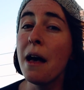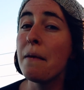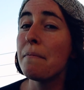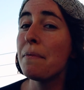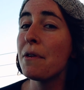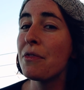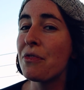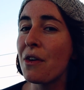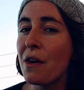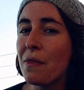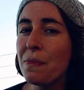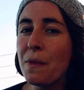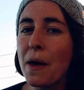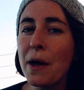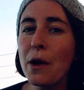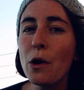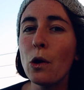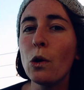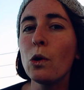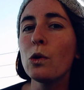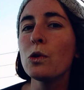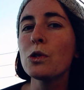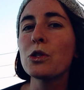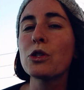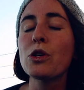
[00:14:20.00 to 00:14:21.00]
but then they
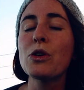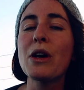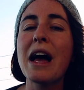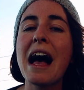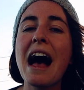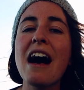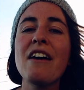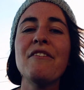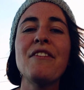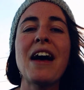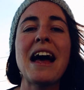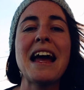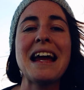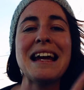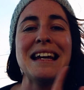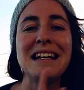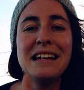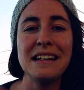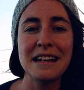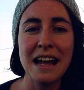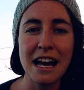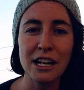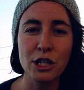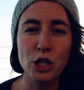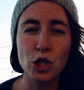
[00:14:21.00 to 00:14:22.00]
also have a
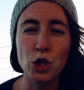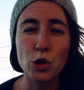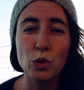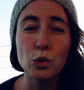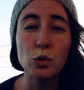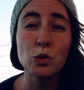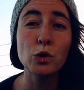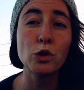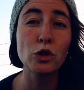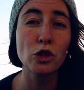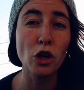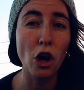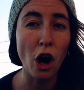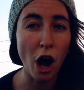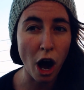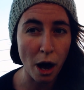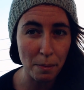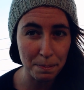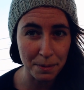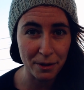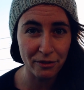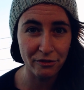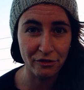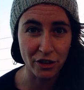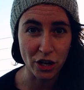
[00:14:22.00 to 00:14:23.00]
natural
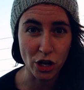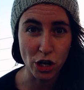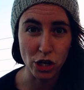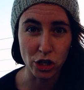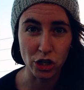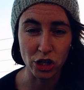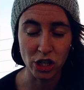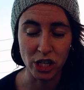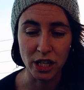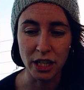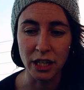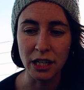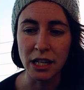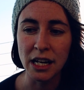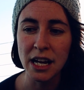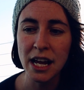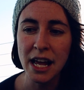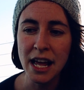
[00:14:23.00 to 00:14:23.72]
copper version.